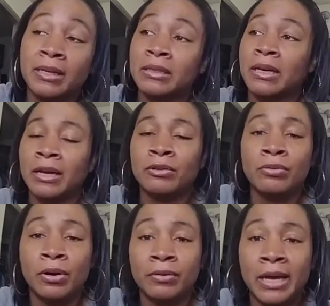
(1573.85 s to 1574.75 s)
He's like, you
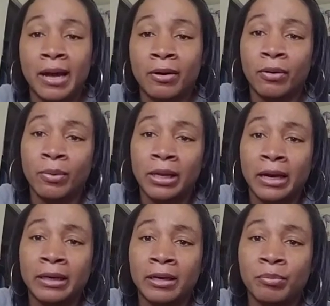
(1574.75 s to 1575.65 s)
know daggone well
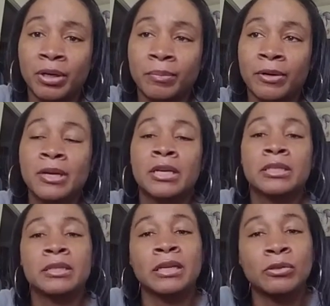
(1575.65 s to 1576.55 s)
I can't pick him up.
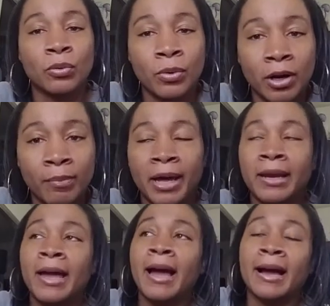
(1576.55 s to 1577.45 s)
She's like, don't worry about it.